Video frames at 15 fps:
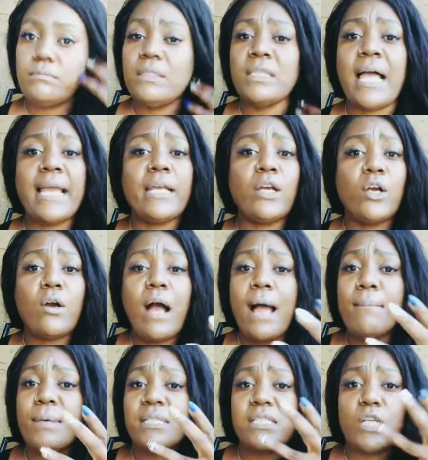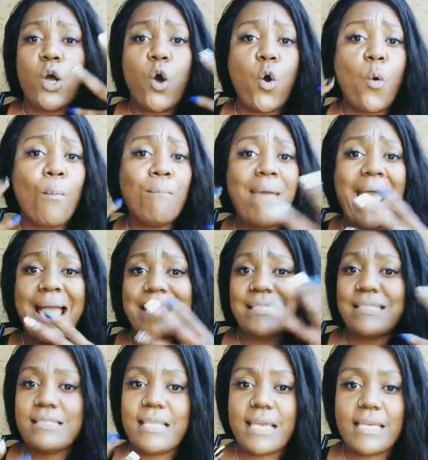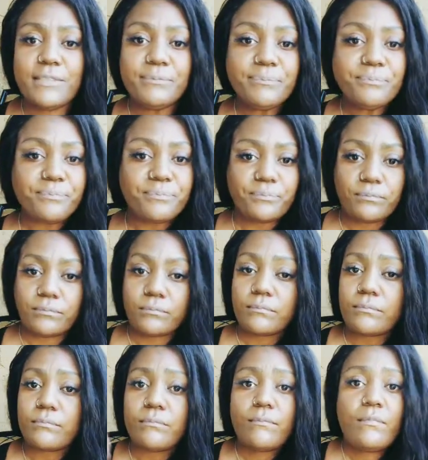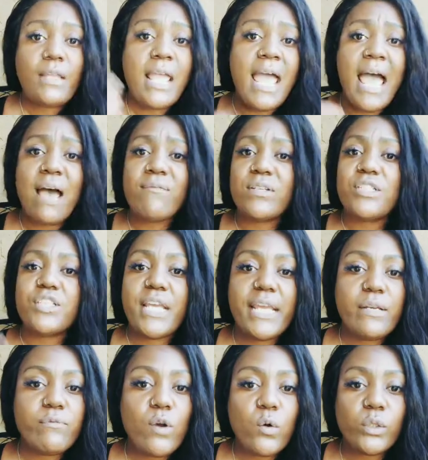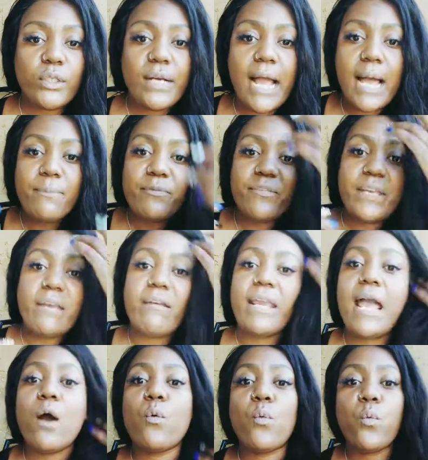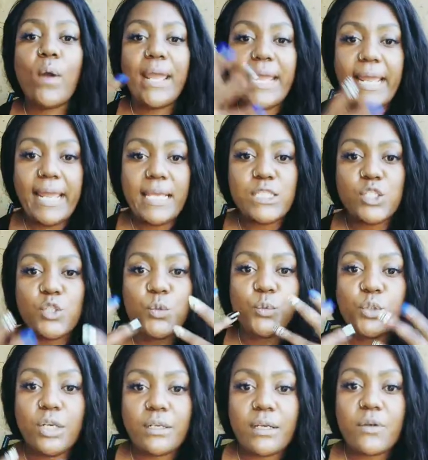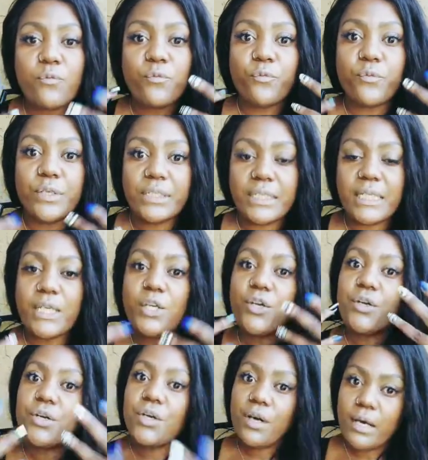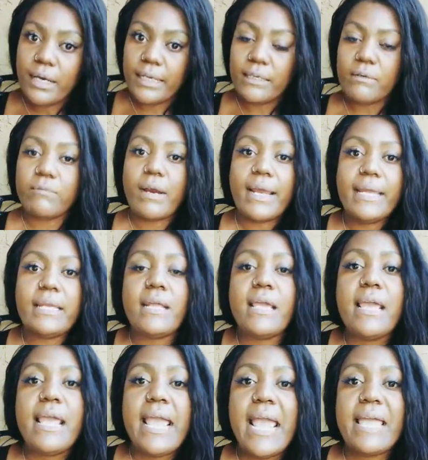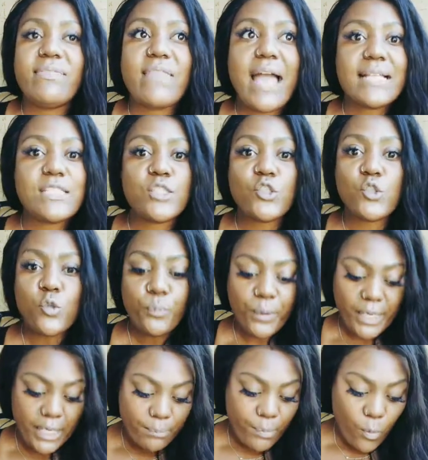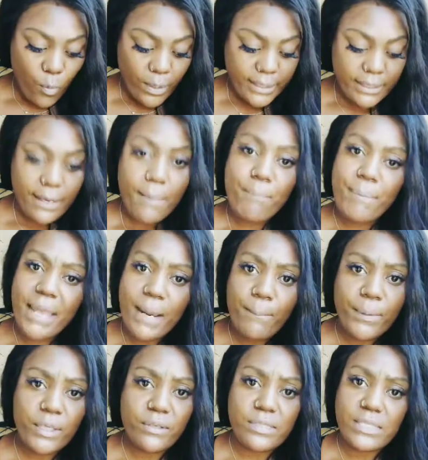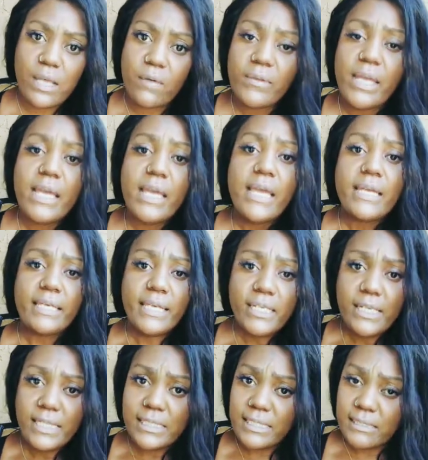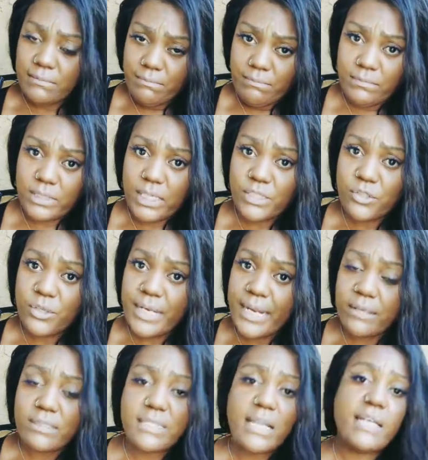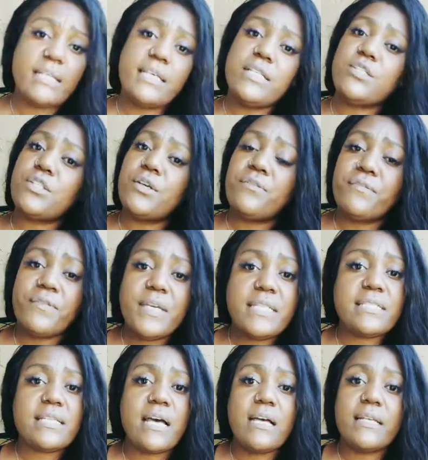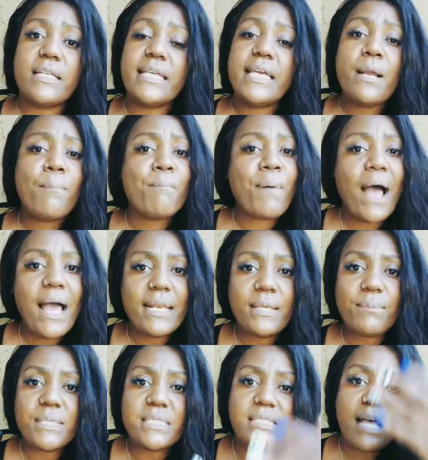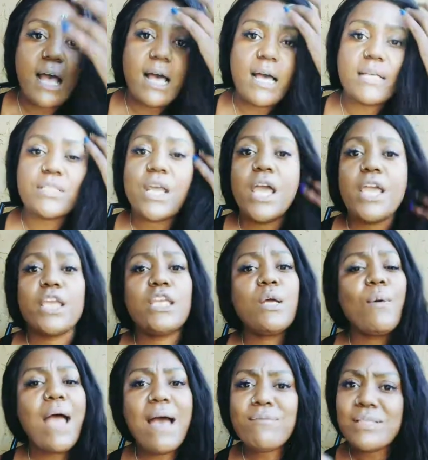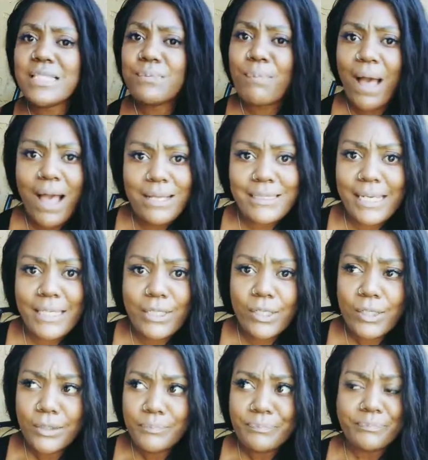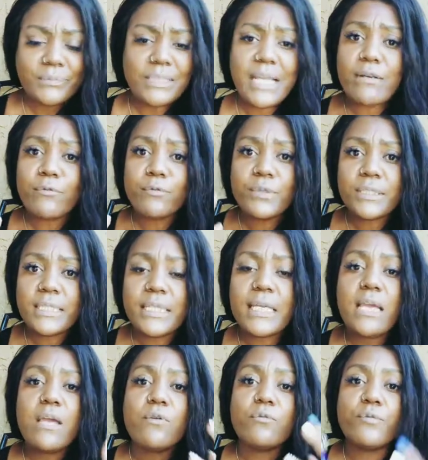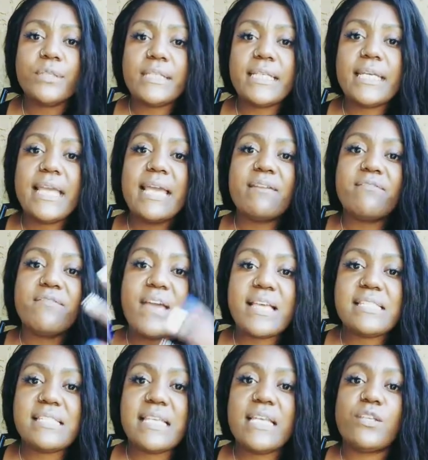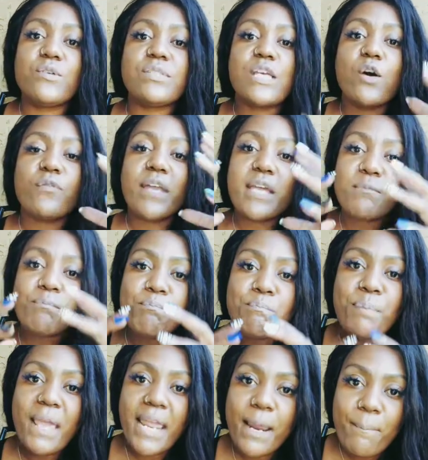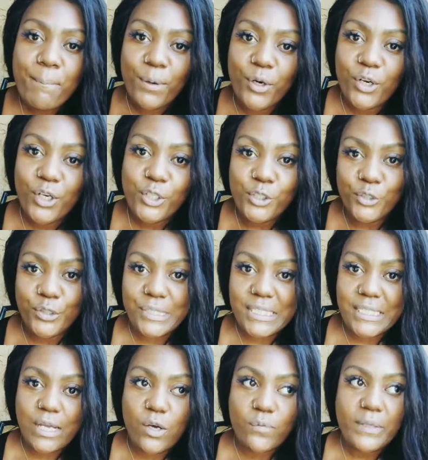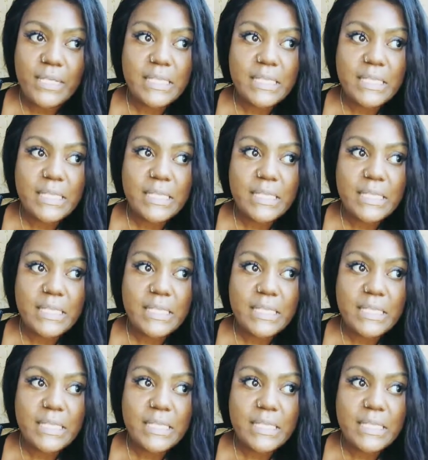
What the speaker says: Like, girl, I'm into the whole mask thing. I have a jade roller. I'm figuring out ways to look really good, right? And that's super important. Pamper yourself. Get your nails done, get your feet done, get a body massage, you know, have a spa day, girl. Like, really, really invest in yourself and pamper yourself.